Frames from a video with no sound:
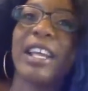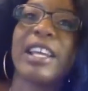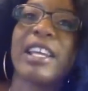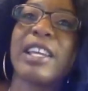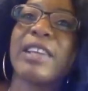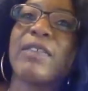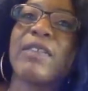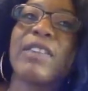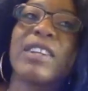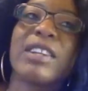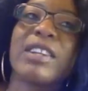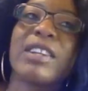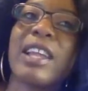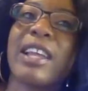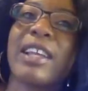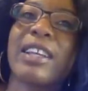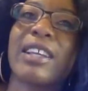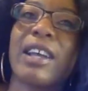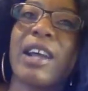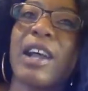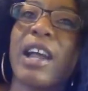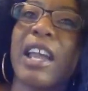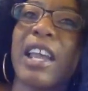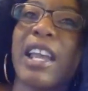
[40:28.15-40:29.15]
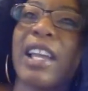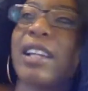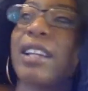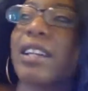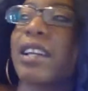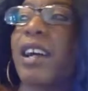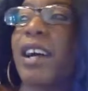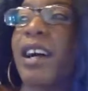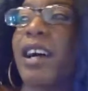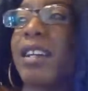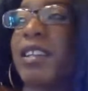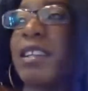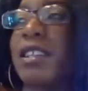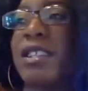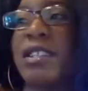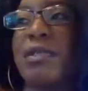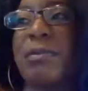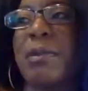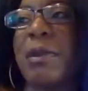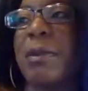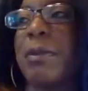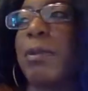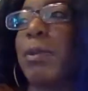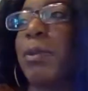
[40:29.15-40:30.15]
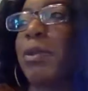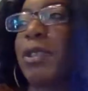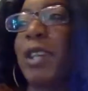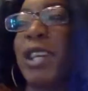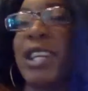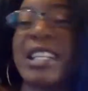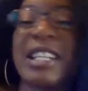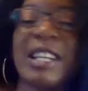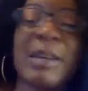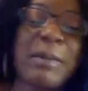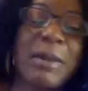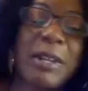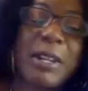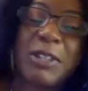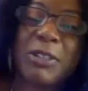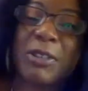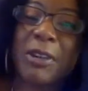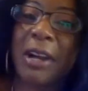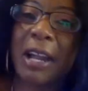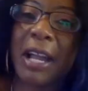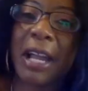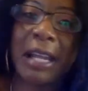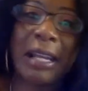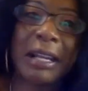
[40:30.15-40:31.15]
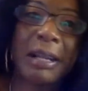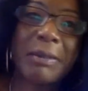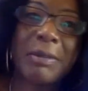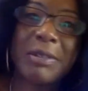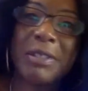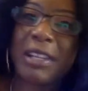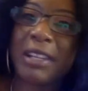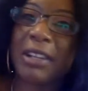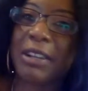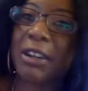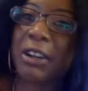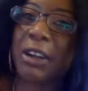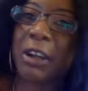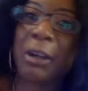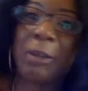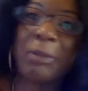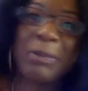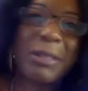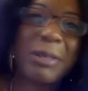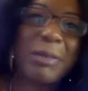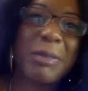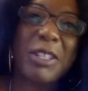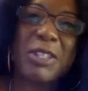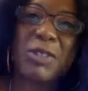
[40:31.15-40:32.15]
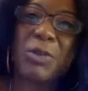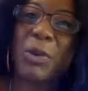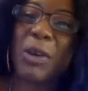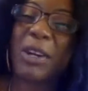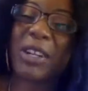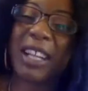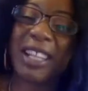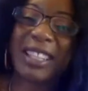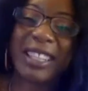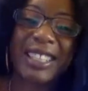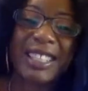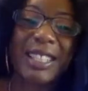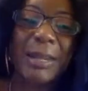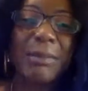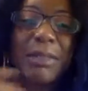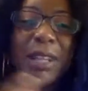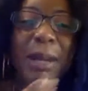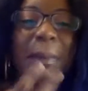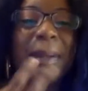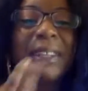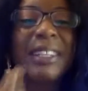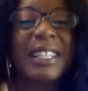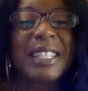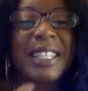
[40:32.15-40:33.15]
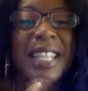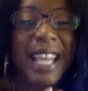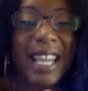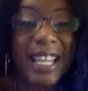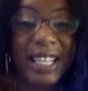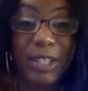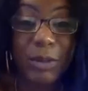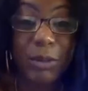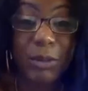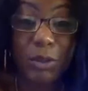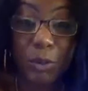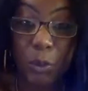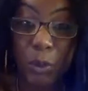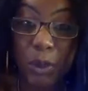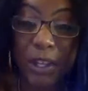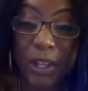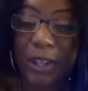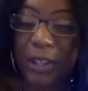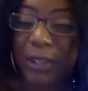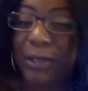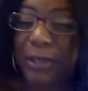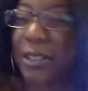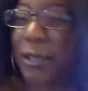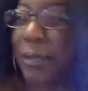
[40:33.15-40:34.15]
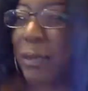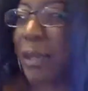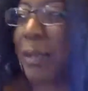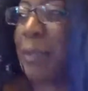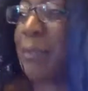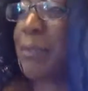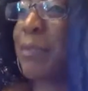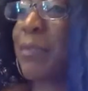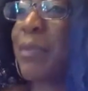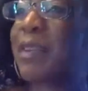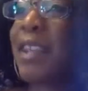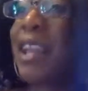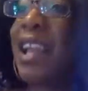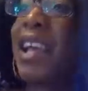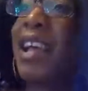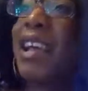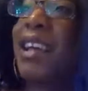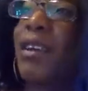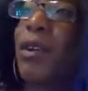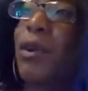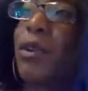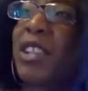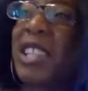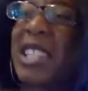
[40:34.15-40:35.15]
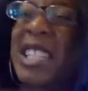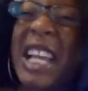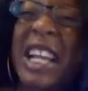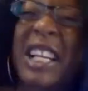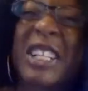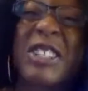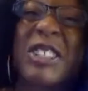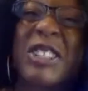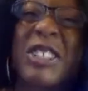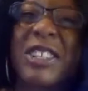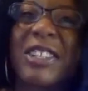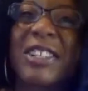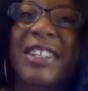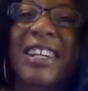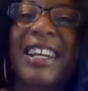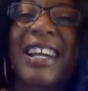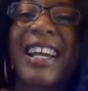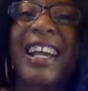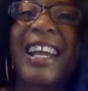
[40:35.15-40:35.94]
Even like in college, people would try to get me to try it, and I was like, nah, something's weird. Like something about the taste was weird to me, or the texture.